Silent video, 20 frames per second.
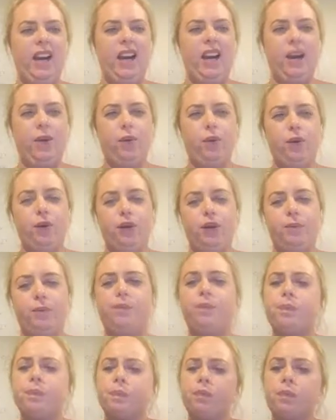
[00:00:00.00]
I would
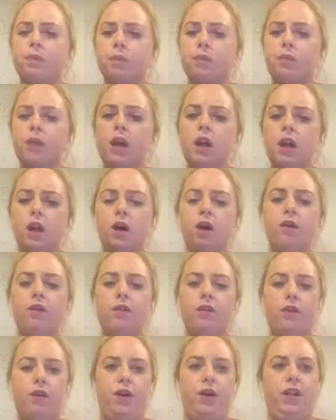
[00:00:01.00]
look
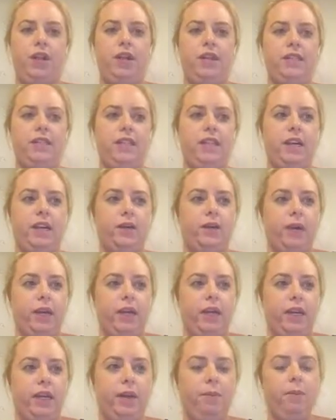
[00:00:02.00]
further into the
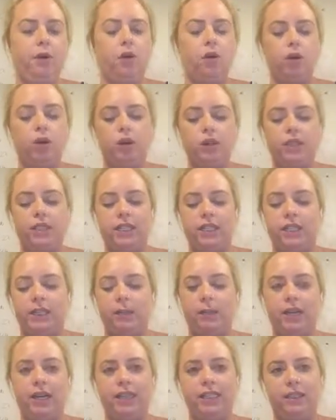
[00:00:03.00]
curriculum, or looked at
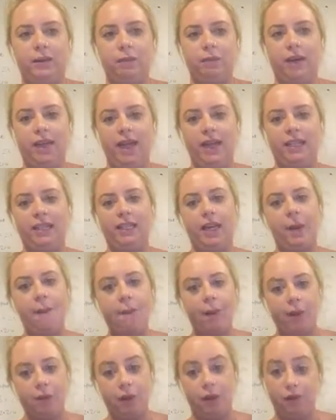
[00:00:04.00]
some lesson plans
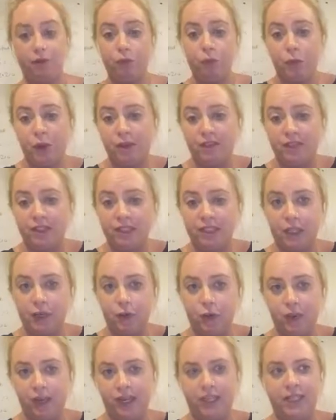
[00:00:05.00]
that people have previously
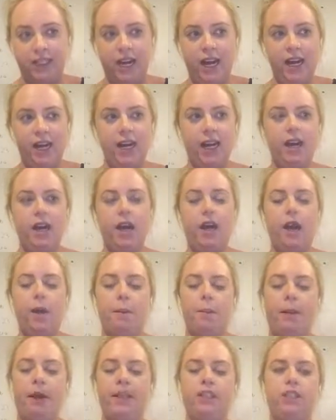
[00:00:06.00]
already done
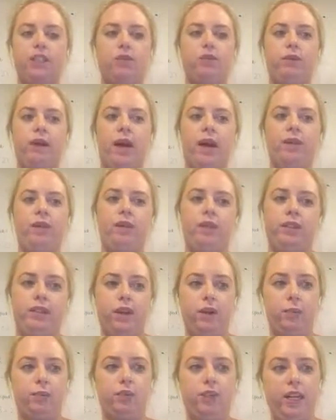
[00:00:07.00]
based around those
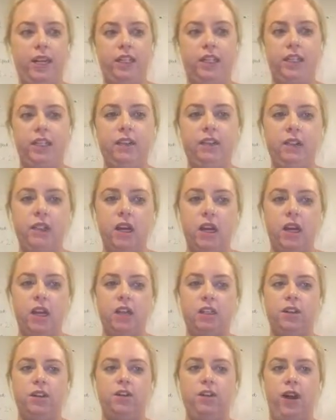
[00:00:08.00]
objectives,
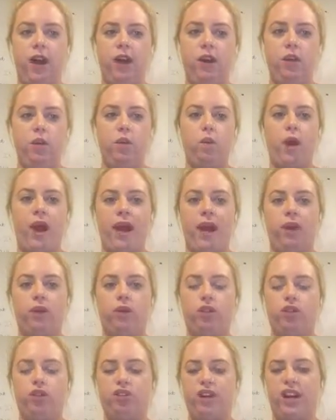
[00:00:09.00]
to find a way
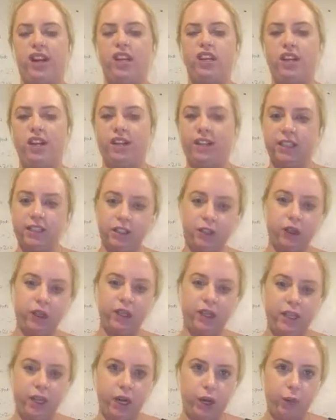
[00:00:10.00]
or strategy that
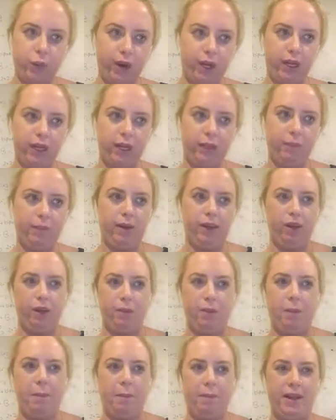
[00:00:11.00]
suited the curriculum a
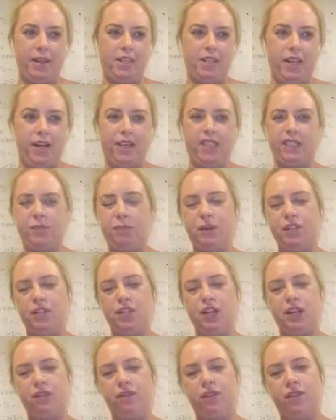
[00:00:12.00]
little bit better,
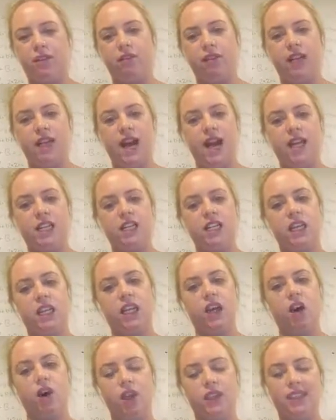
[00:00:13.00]
especially with regard to
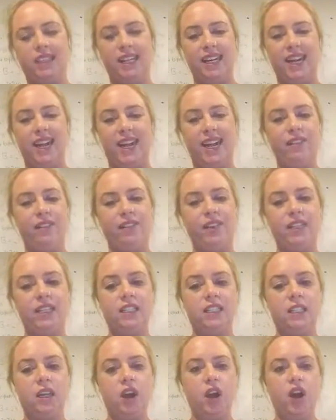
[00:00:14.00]
the odds and
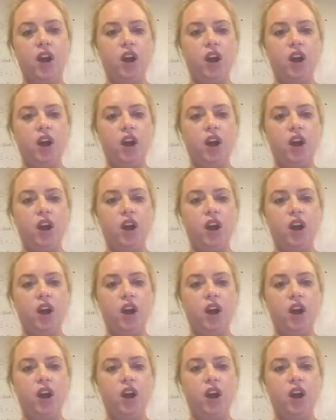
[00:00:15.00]
evens